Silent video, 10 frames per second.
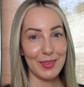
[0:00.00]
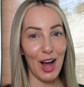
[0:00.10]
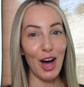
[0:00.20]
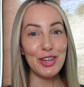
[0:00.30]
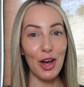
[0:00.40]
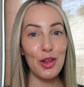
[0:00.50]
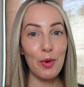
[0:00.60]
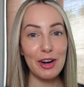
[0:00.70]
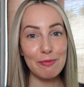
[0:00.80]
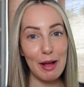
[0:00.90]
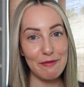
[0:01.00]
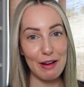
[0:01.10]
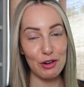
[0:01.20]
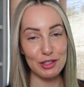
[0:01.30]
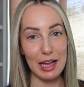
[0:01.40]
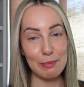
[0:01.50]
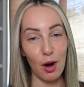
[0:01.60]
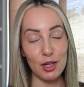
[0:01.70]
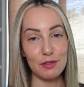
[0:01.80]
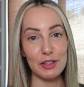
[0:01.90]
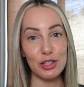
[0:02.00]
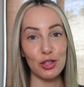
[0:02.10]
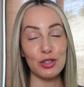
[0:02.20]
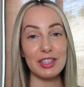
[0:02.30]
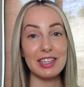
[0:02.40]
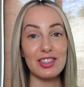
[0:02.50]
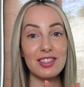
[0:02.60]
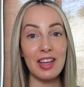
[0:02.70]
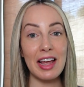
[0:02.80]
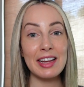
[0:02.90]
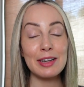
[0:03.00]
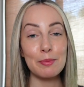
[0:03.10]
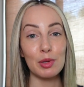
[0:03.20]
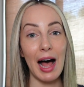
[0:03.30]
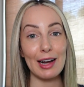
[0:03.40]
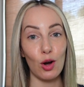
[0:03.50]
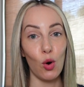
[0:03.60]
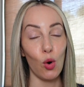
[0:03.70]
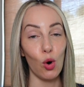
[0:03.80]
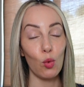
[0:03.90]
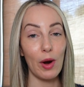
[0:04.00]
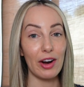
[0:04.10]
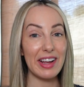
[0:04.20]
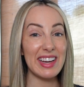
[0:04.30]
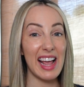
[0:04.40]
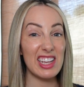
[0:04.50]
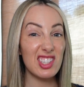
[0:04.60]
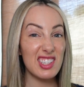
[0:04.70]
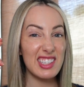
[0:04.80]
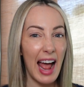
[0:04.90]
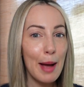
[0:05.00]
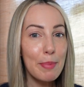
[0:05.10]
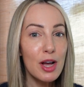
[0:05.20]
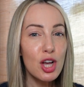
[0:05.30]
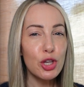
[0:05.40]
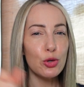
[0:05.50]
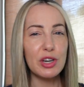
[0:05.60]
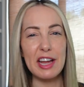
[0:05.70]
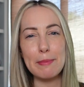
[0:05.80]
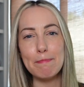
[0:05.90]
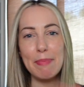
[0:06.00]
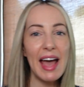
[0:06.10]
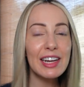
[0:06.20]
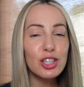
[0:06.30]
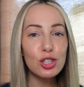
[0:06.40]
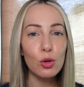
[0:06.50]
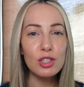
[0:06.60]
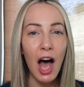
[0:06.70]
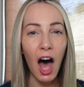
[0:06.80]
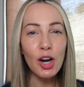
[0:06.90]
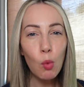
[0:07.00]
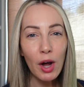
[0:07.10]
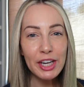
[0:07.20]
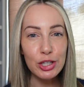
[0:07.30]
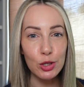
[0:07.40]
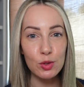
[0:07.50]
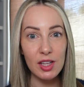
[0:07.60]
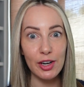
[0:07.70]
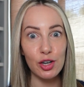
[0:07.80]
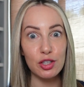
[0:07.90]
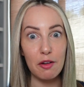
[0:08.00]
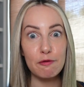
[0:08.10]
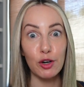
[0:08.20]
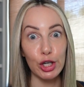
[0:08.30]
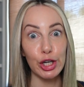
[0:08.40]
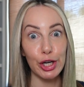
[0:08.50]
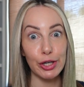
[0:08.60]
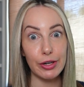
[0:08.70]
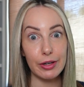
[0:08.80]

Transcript: Another one of my favorite SaneBox features is Sane Black Hole, where in a snap, you can banish those unwanted newsletters for good.